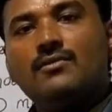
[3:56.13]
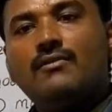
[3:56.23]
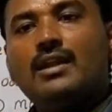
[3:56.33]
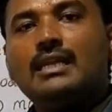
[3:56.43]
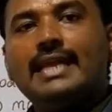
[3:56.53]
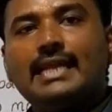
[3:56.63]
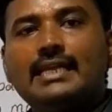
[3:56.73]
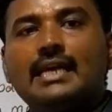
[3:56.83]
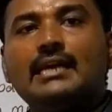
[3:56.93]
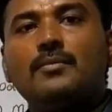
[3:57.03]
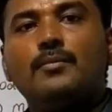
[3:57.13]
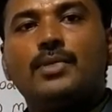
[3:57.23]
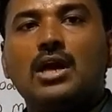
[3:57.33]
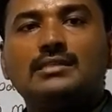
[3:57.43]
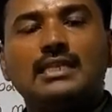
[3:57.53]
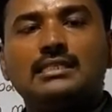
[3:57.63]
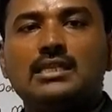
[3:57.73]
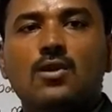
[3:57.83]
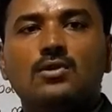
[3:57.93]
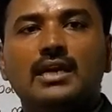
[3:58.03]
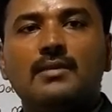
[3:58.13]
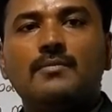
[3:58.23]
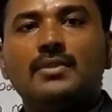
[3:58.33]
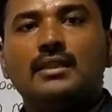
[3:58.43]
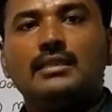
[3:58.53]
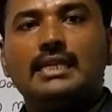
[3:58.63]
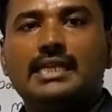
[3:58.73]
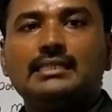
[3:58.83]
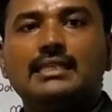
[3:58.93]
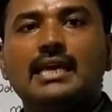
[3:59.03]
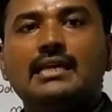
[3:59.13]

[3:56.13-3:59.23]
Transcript: we will get a processed outcome, that is